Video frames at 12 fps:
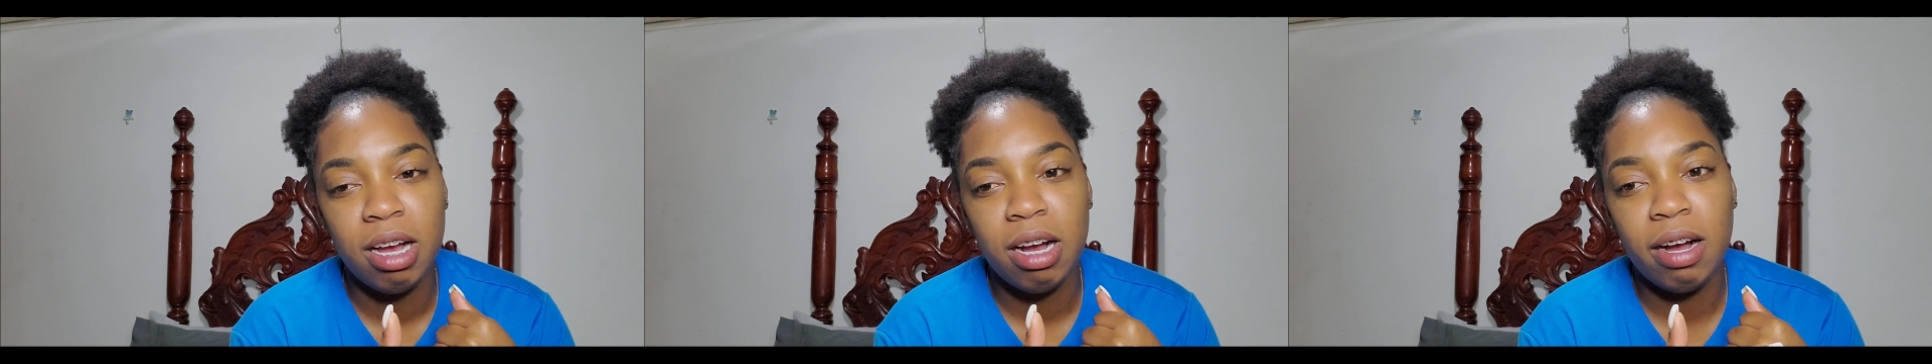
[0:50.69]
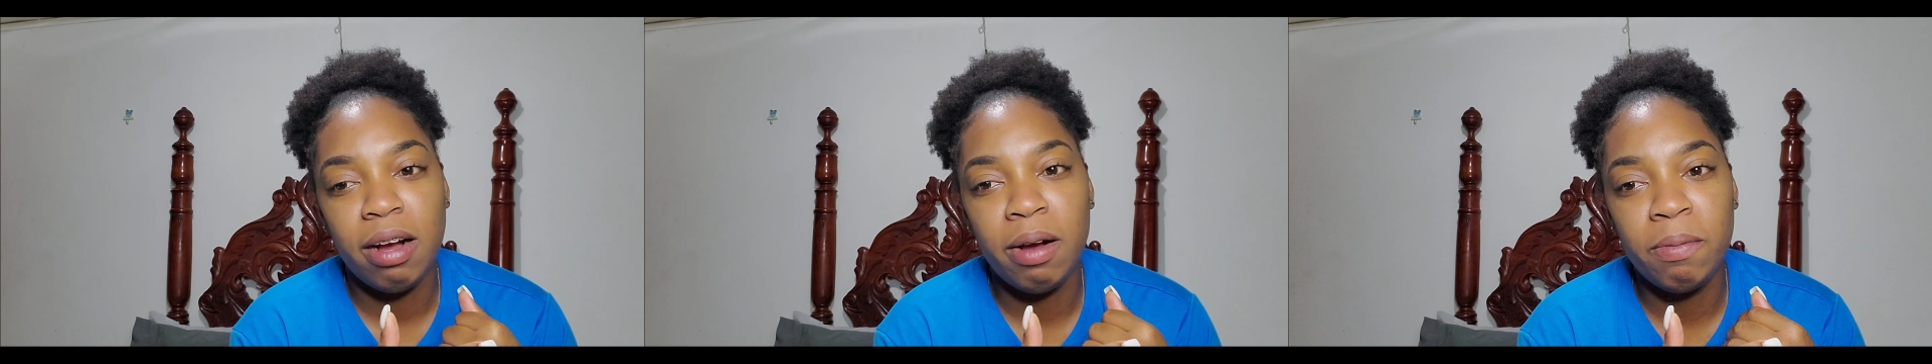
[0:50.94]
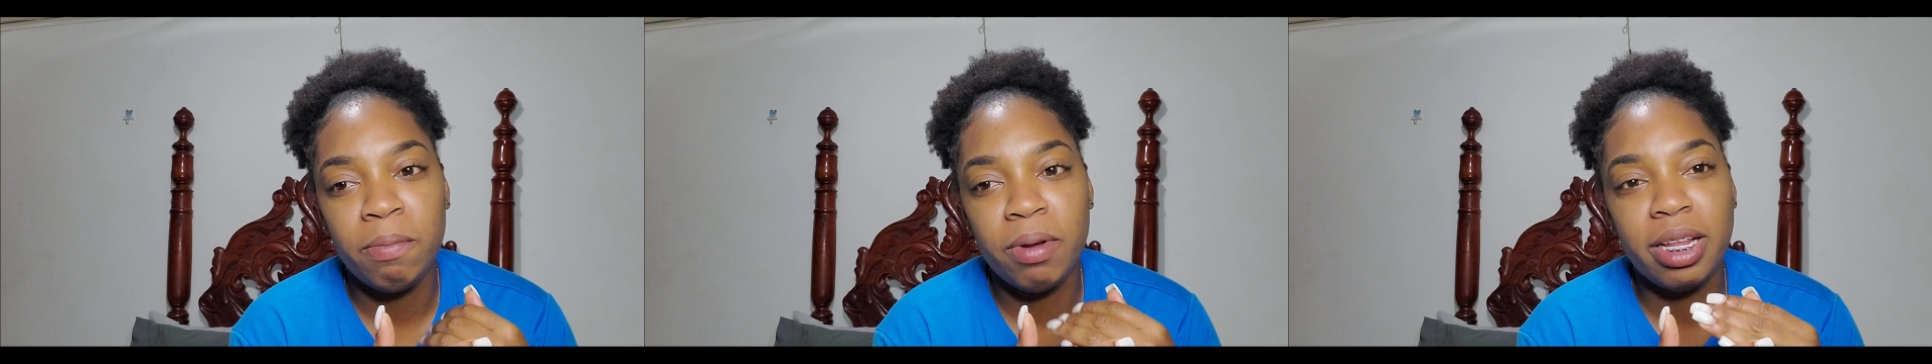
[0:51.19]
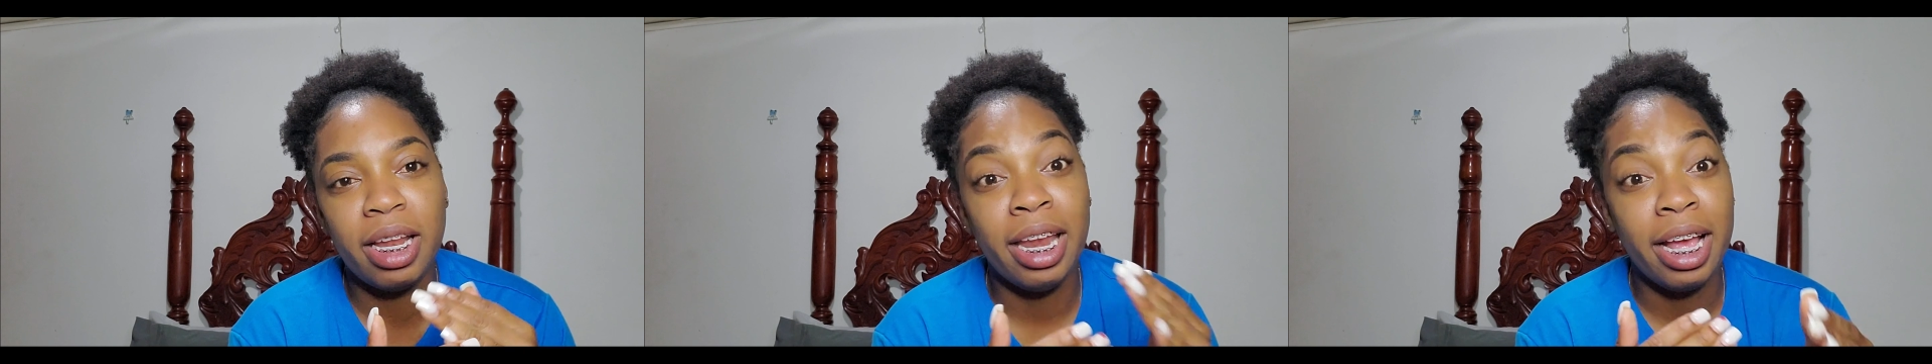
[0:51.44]

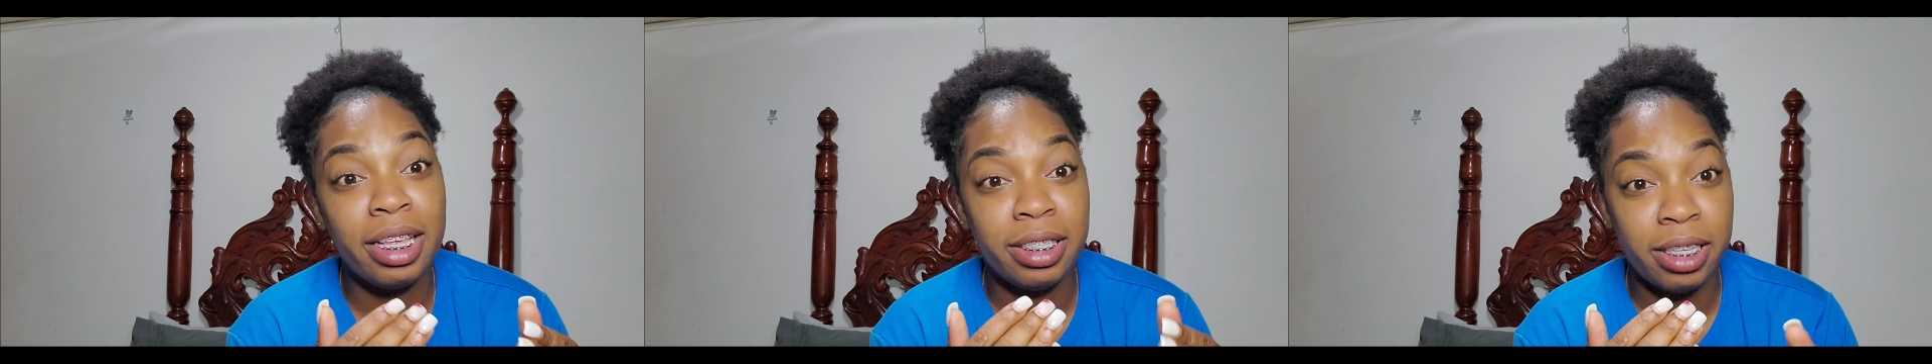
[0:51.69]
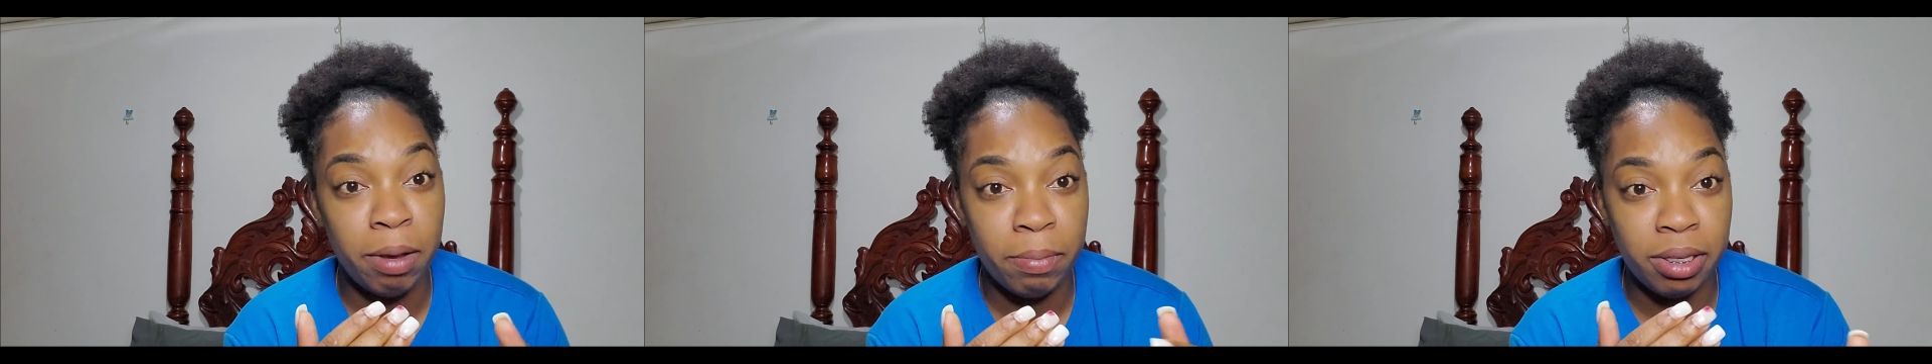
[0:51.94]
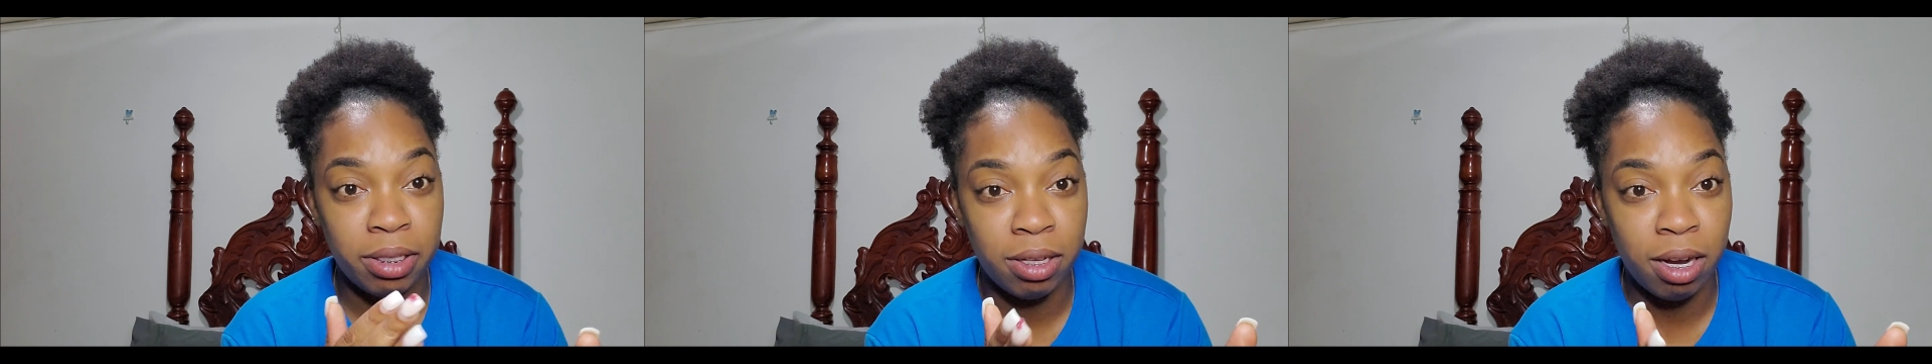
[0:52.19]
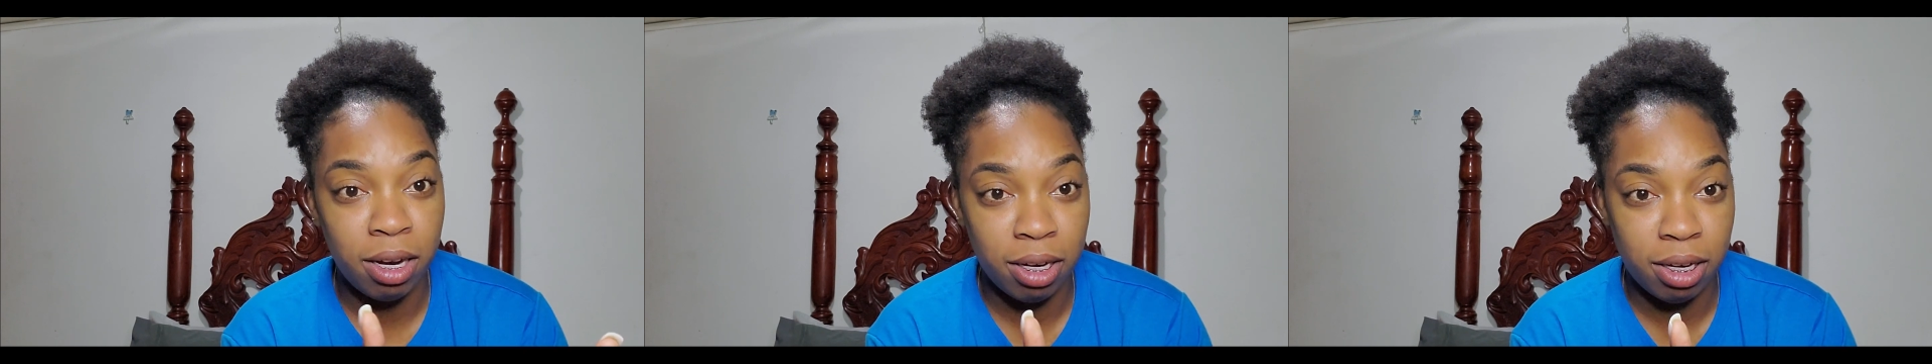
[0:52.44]
the next step is
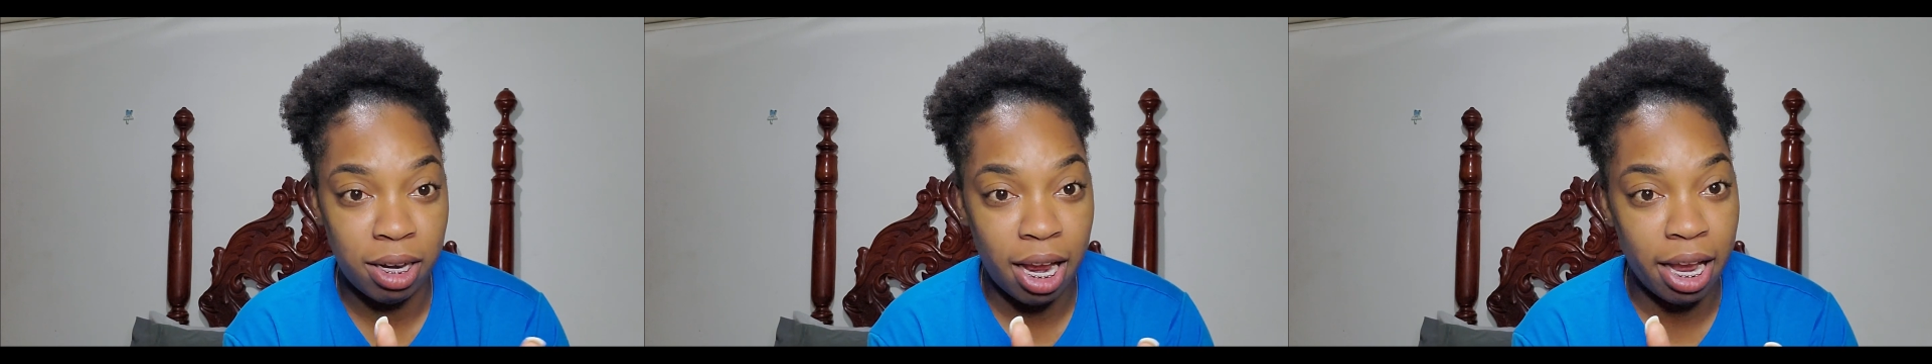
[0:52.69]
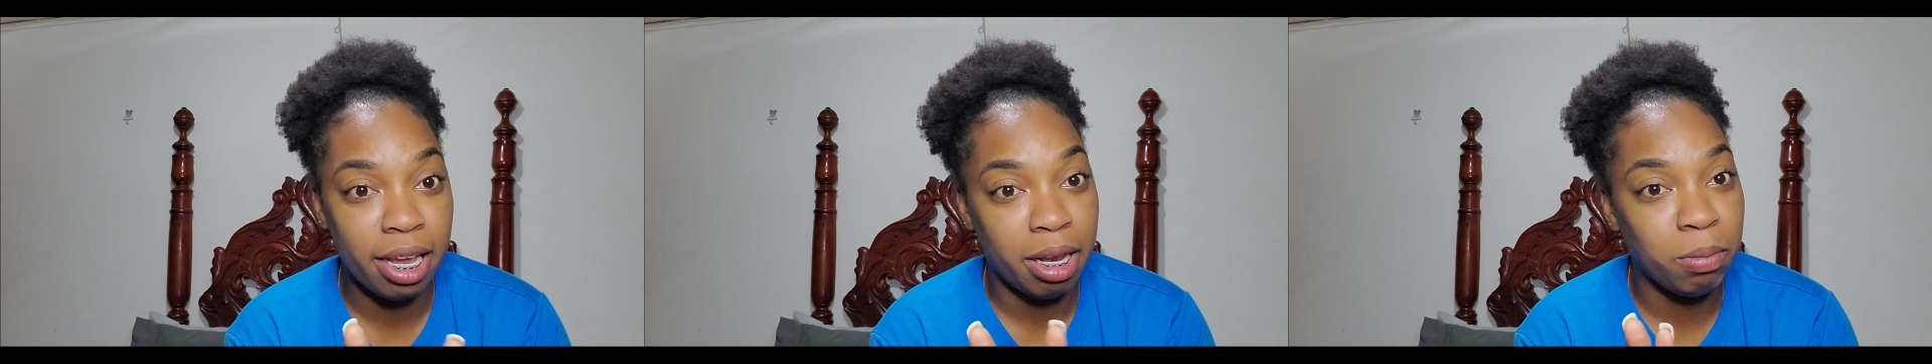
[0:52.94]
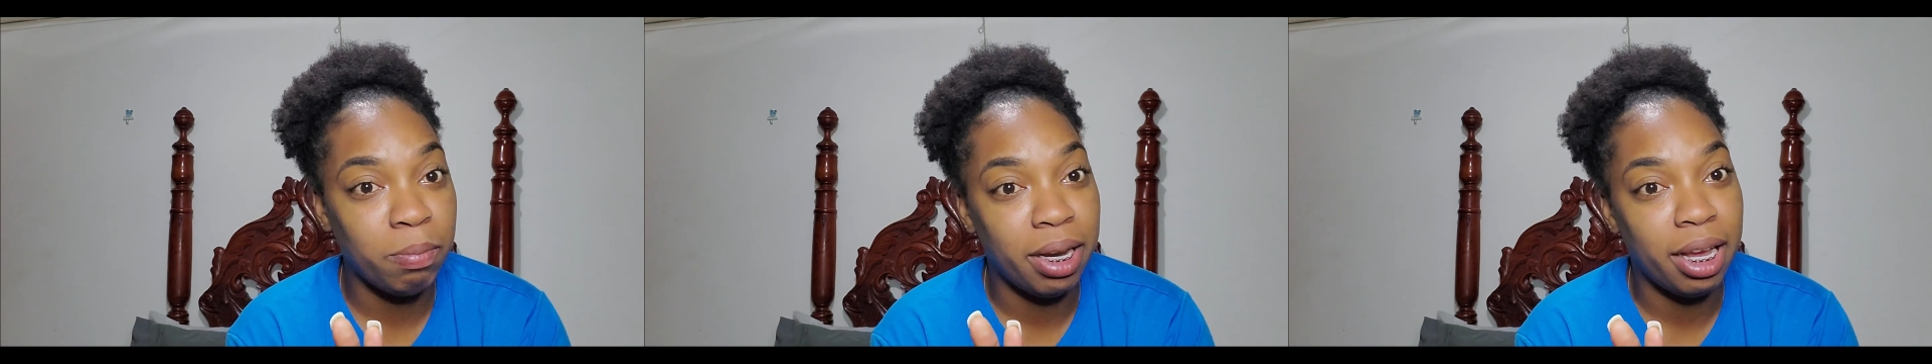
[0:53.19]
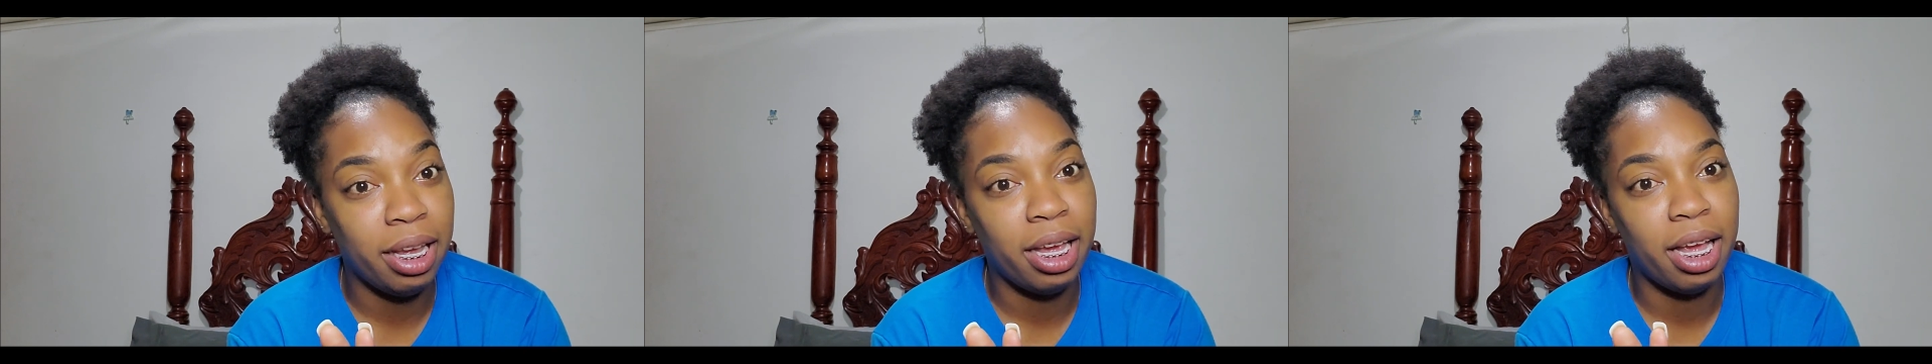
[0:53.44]
not like in
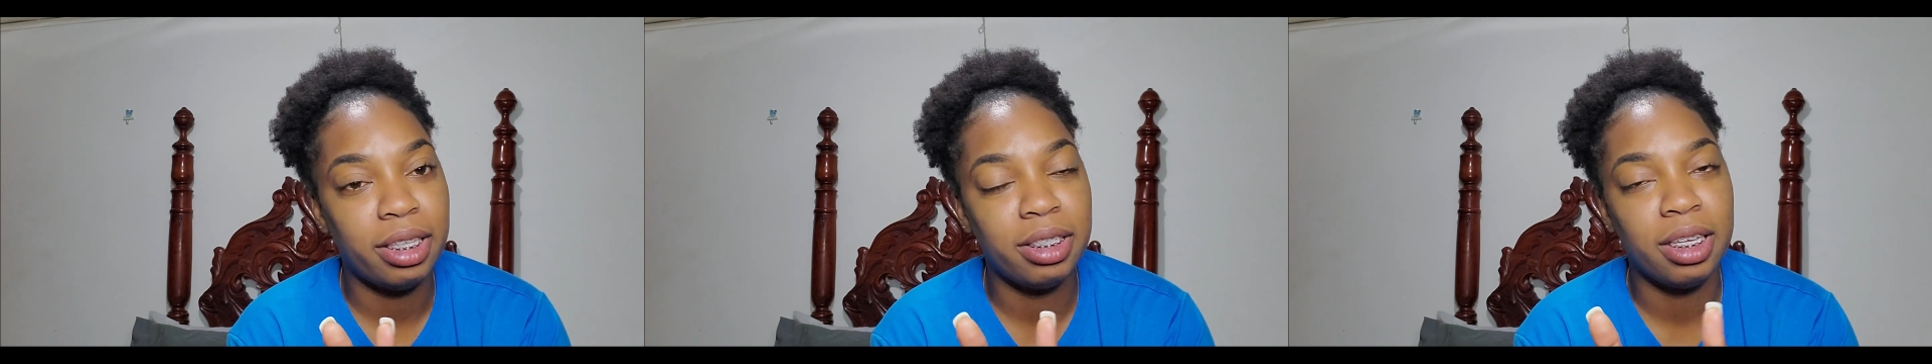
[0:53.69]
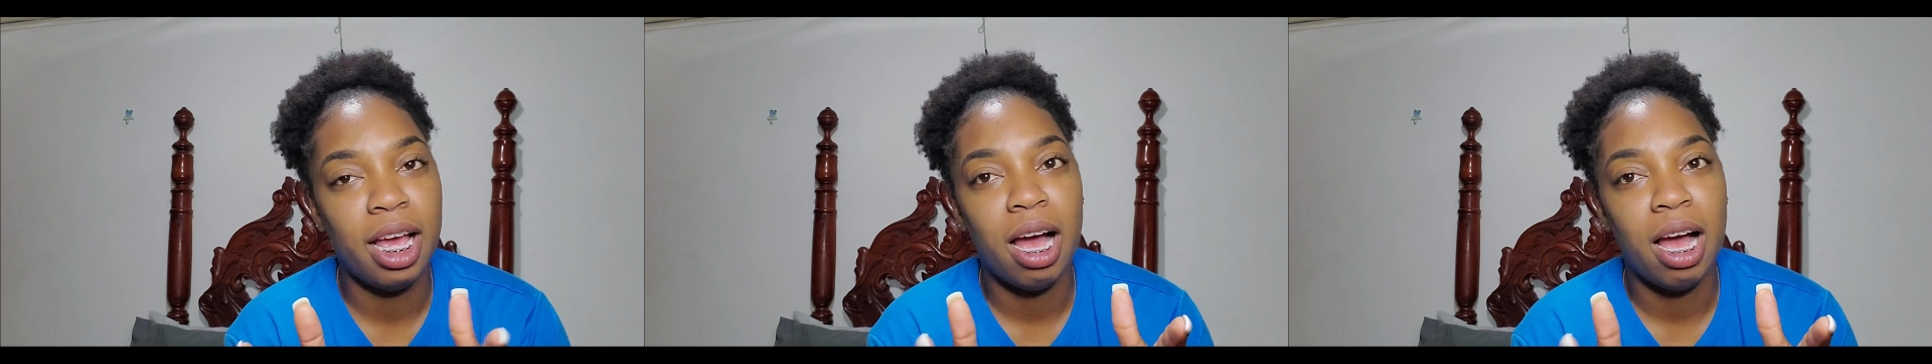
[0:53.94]
play yet.